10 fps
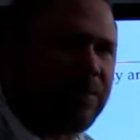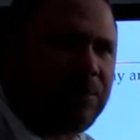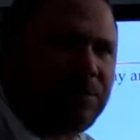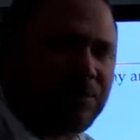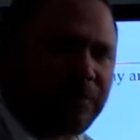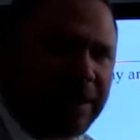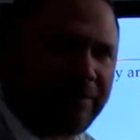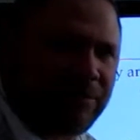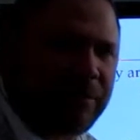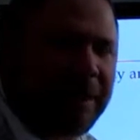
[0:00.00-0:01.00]

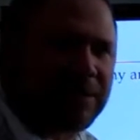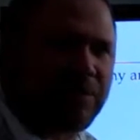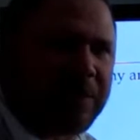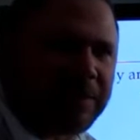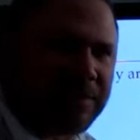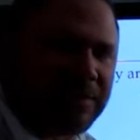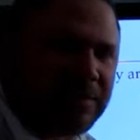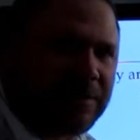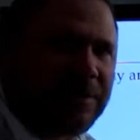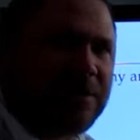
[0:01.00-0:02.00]
survival aspect and
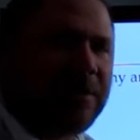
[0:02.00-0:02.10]
the